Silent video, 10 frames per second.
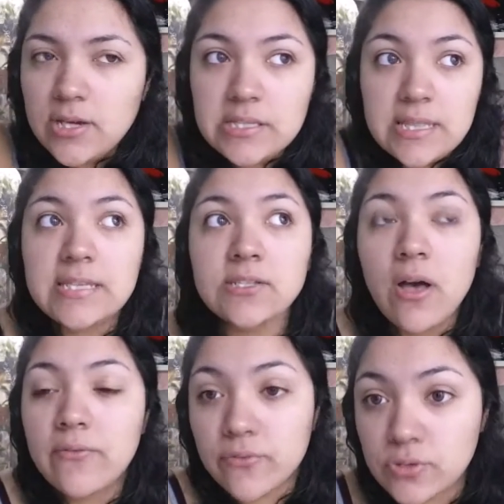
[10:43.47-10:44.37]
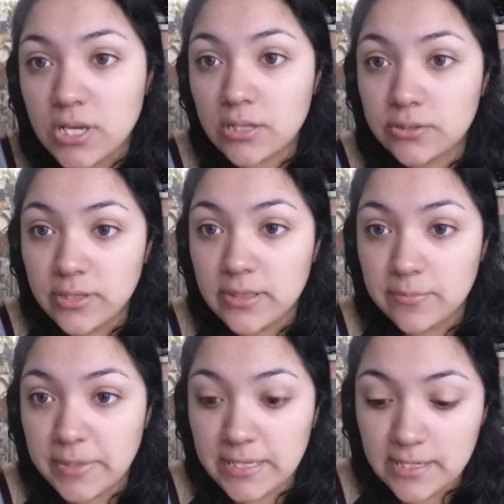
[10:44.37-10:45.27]
They still have roots underneath
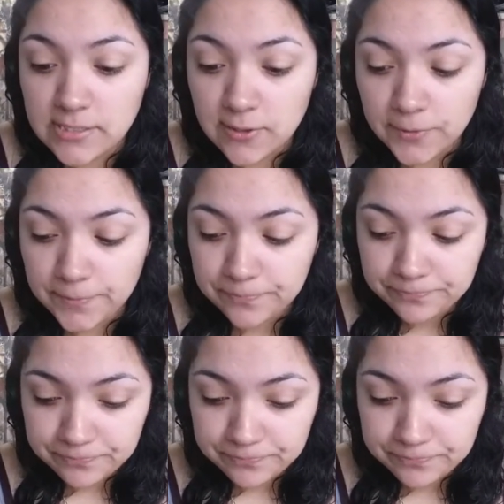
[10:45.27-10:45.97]
the media, so